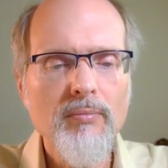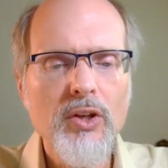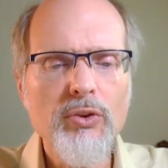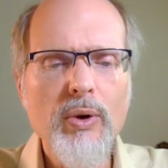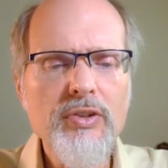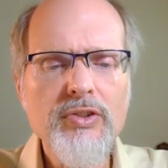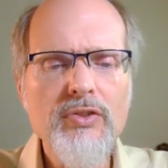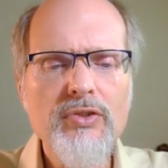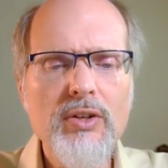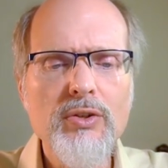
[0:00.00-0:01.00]
The West
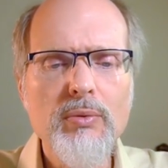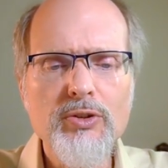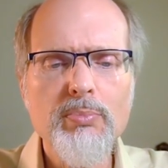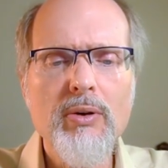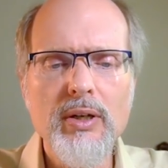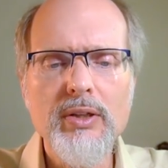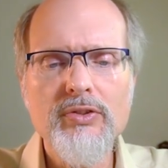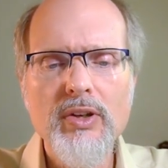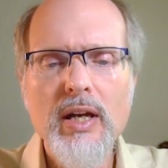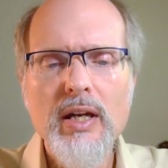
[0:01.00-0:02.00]
has yet to experience
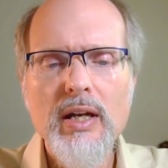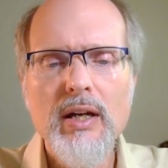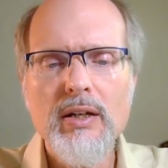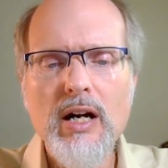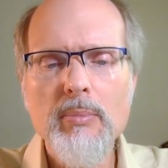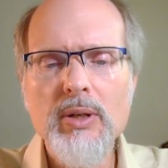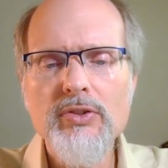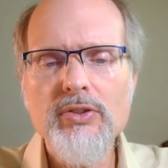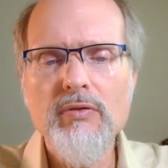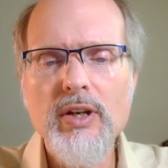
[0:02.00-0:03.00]
a
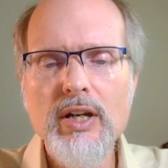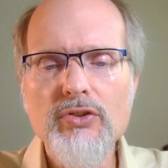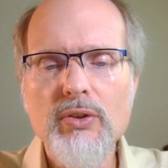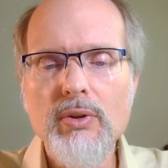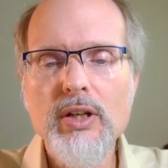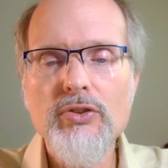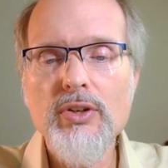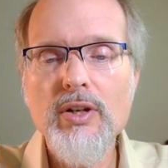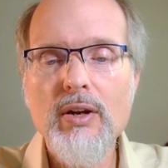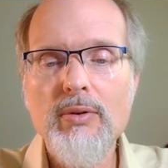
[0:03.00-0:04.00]
communist invasion. Religion
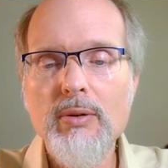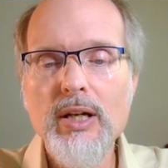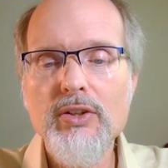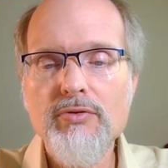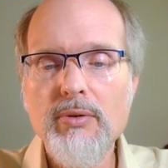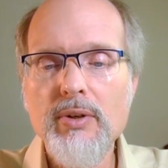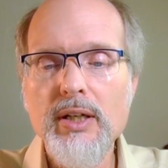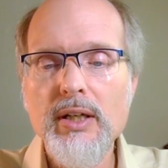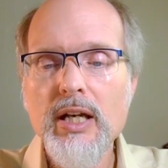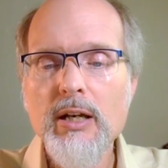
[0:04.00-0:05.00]
here remains
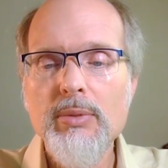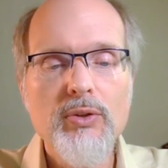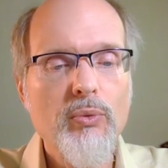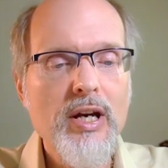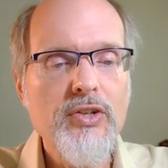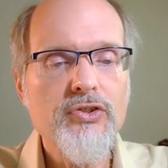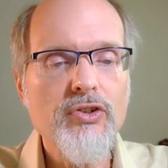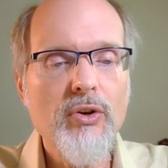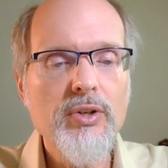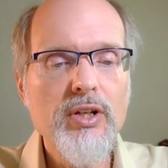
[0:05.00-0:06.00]
free, but the West's
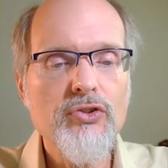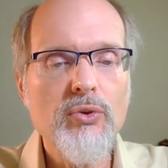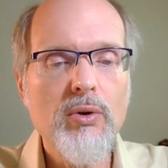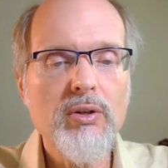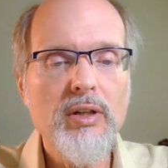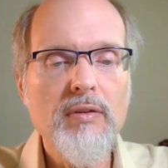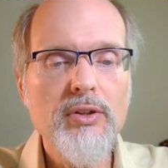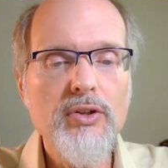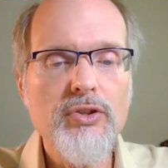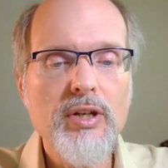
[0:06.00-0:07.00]
own historical
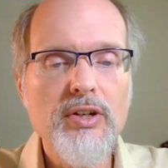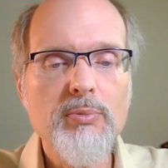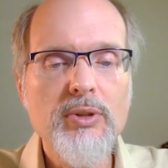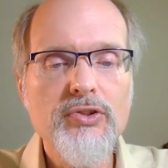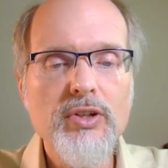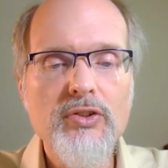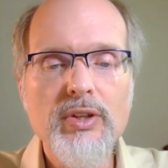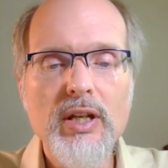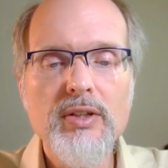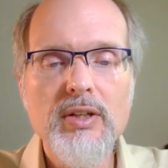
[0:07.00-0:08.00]
evolution has been such
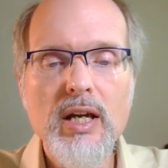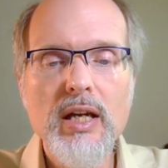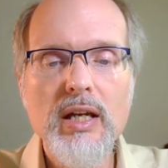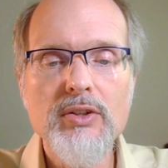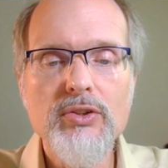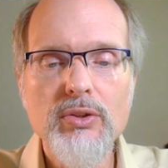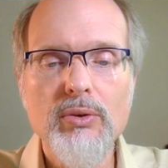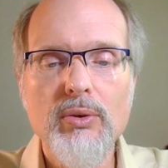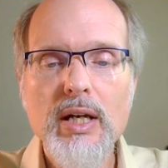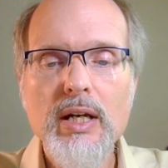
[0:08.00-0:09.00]
that today it
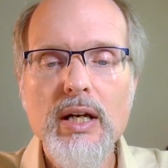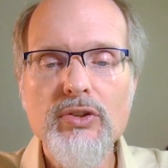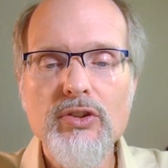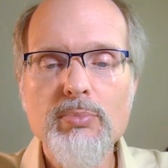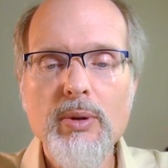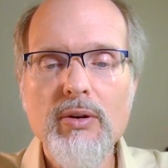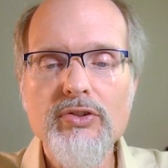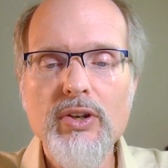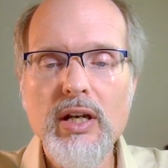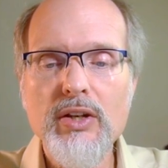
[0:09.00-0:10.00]
too is
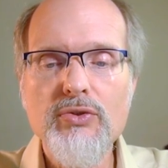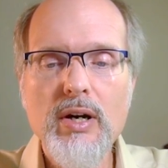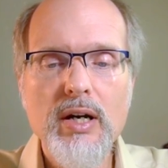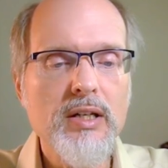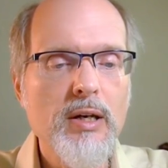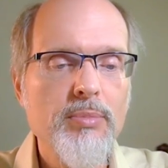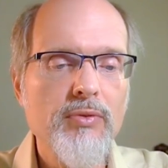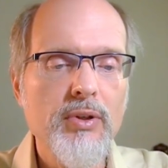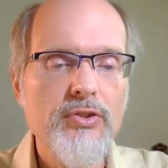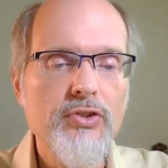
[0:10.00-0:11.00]
experiencing a drying up of
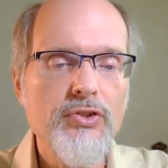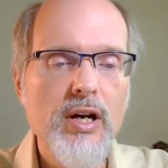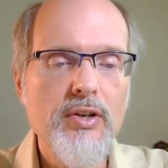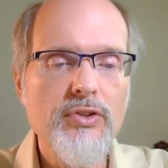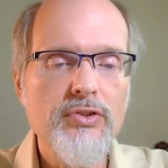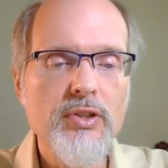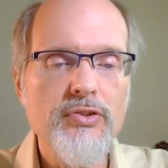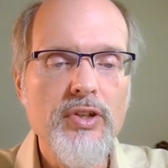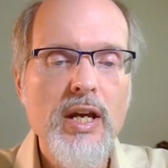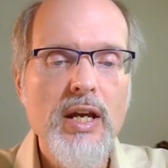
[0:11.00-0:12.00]
religious consciousness.
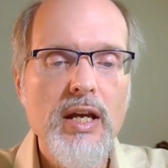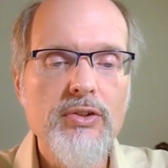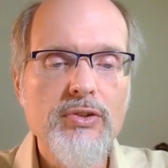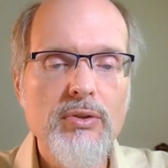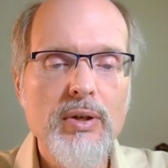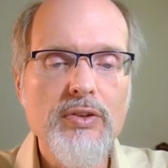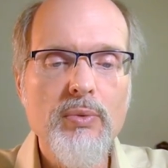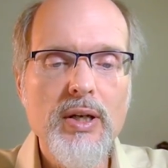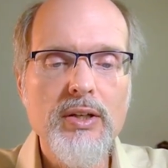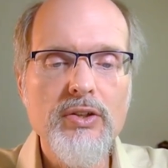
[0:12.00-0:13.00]
It too has
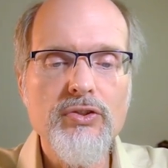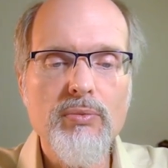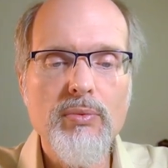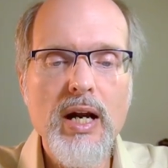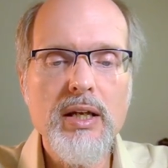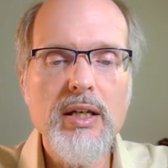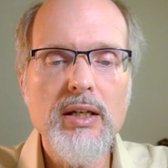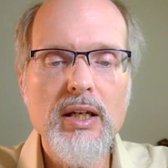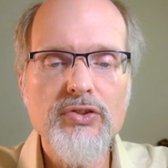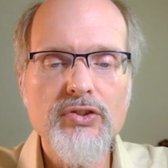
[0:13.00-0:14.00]
witnessed
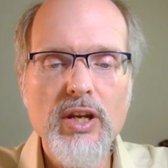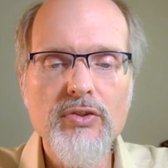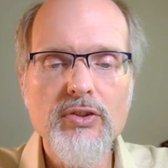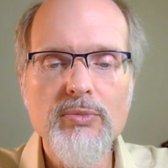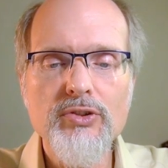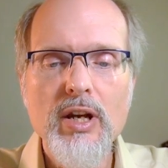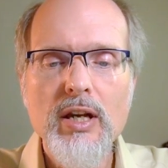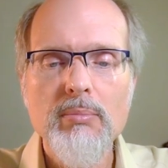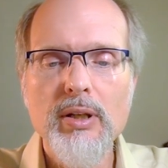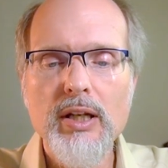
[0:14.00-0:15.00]
racking schisms,
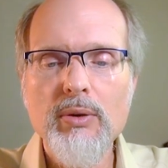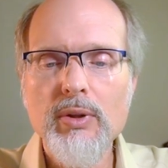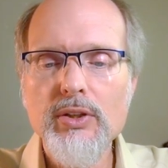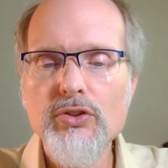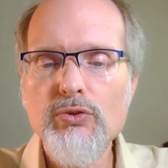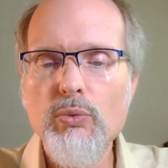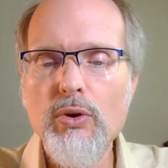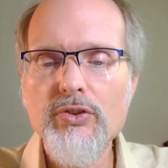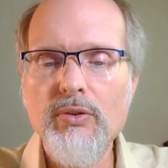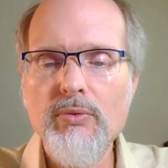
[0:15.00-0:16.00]
bloody religious
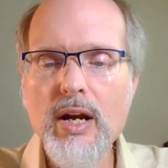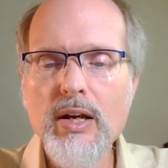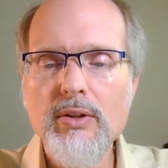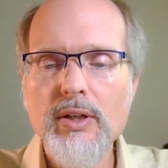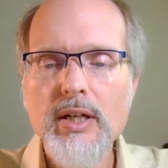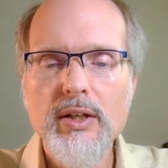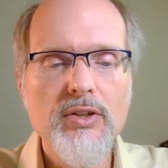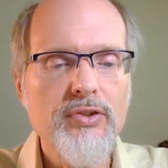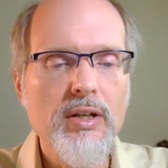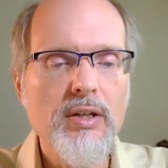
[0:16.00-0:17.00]
wars, and rancor, to
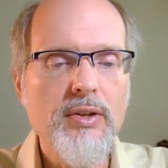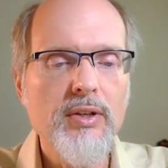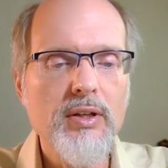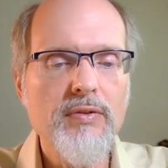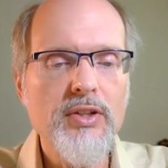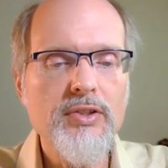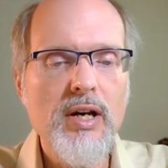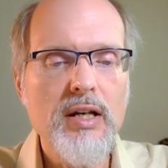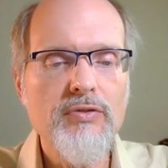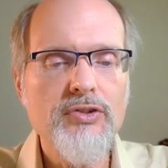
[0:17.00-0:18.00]
say nothing of the
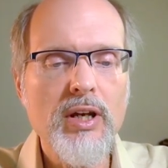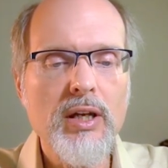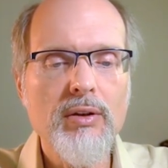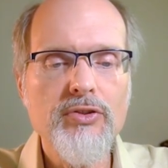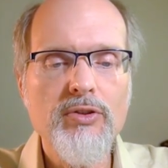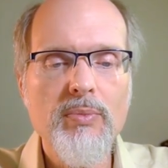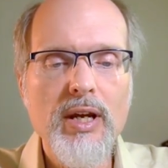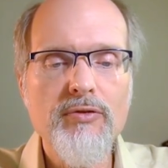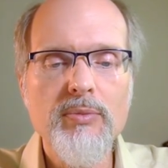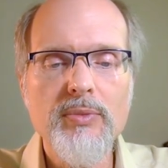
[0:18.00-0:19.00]
tide of secularism
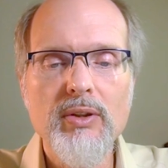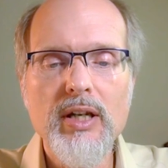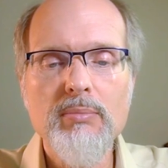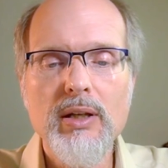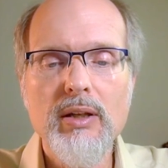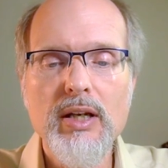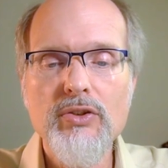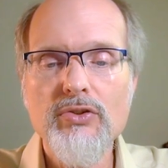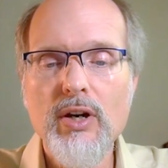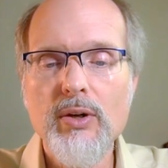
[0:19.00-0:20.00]
that from the late Middle
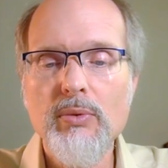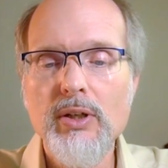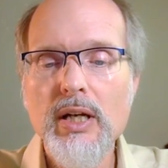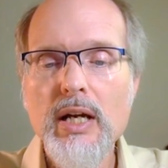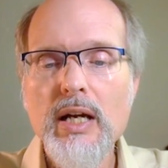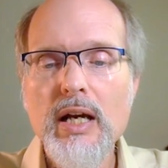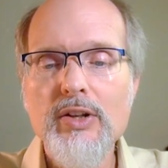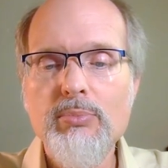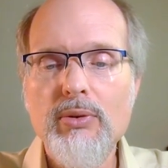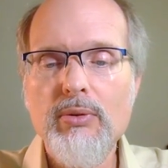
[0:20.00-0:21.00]
Ages onward has
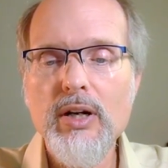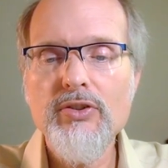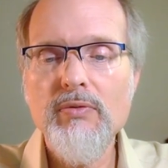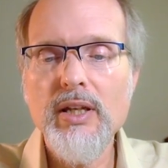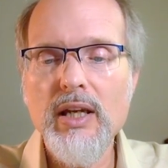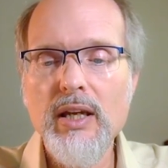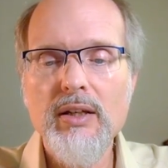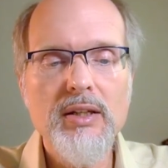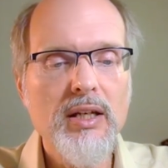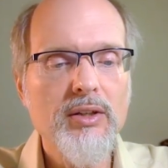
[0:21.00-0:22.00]
progressively
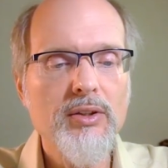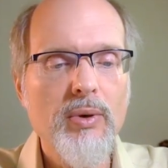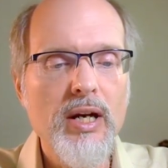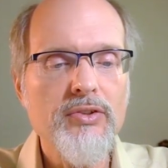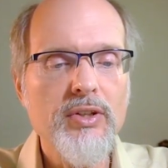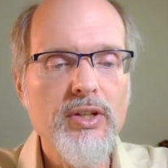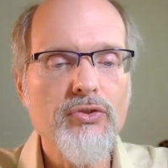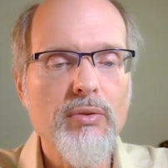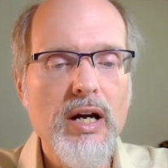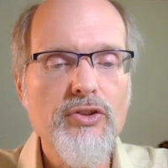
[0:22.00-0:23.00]
inundated the West. This
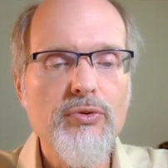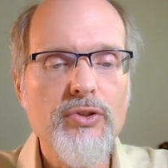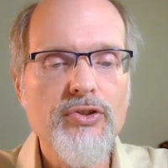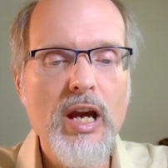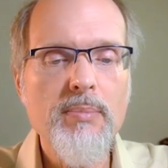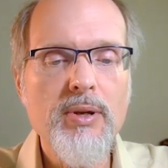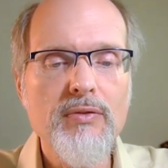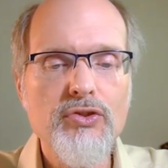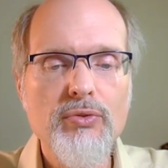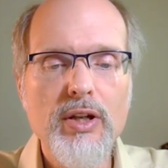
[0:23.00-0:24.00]
gradual sapping of
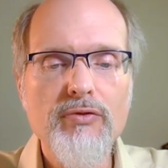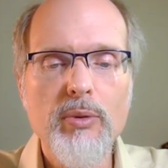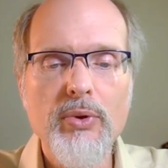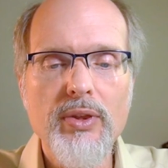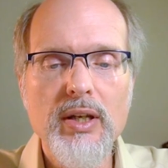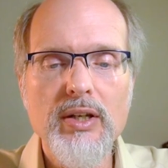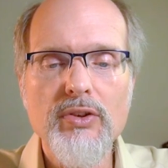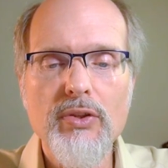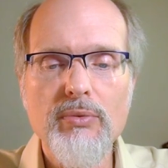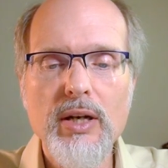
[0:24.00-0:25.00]
strength from within is
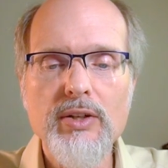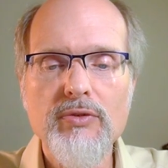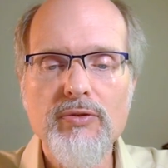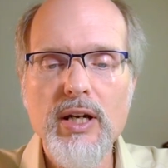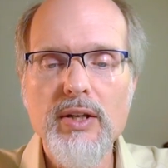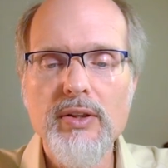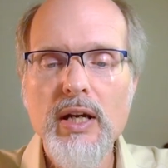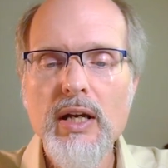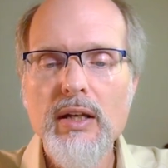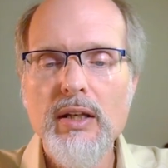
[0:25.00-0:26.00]
a threat to faith
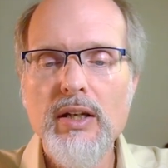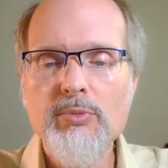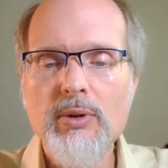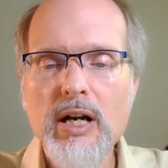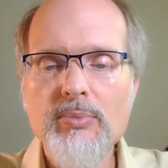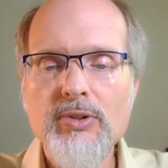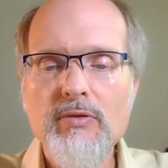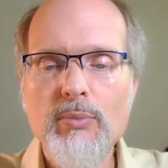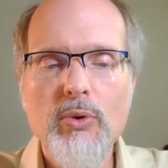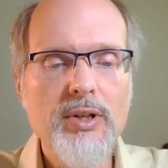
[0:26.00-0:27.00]
that is perhaps
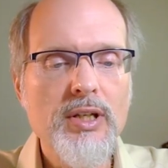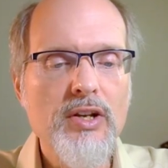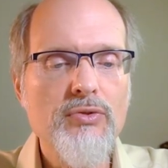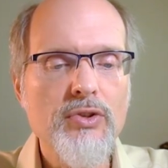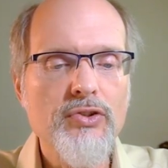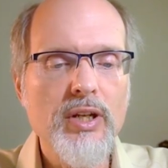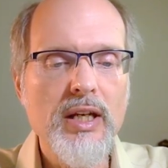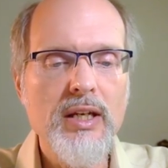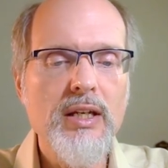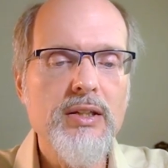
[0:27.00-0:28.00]
even more dangerous than
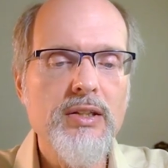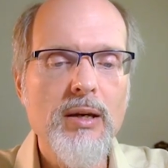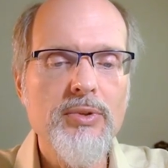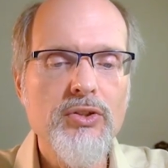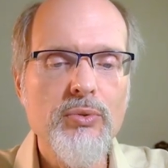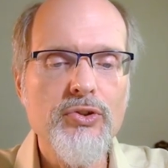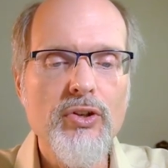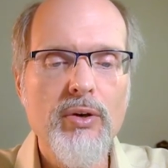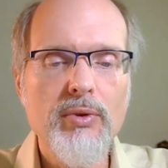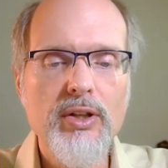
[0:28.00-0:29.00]
any attempt to
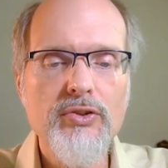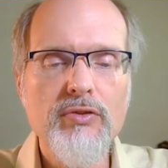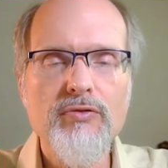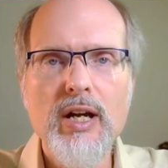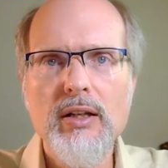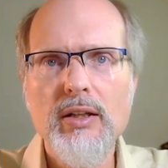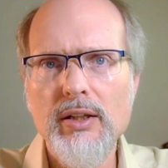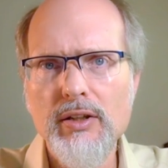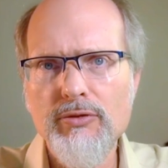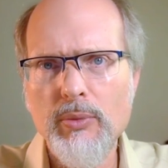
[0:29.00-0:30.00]
assault religion
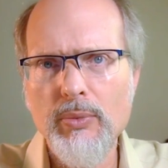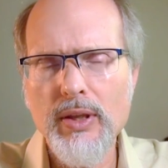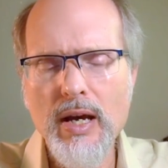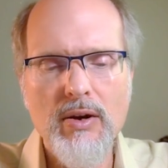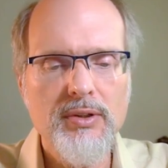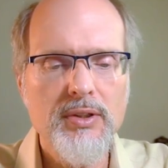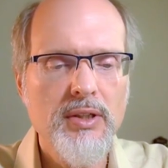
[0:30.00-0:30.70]
violently from without.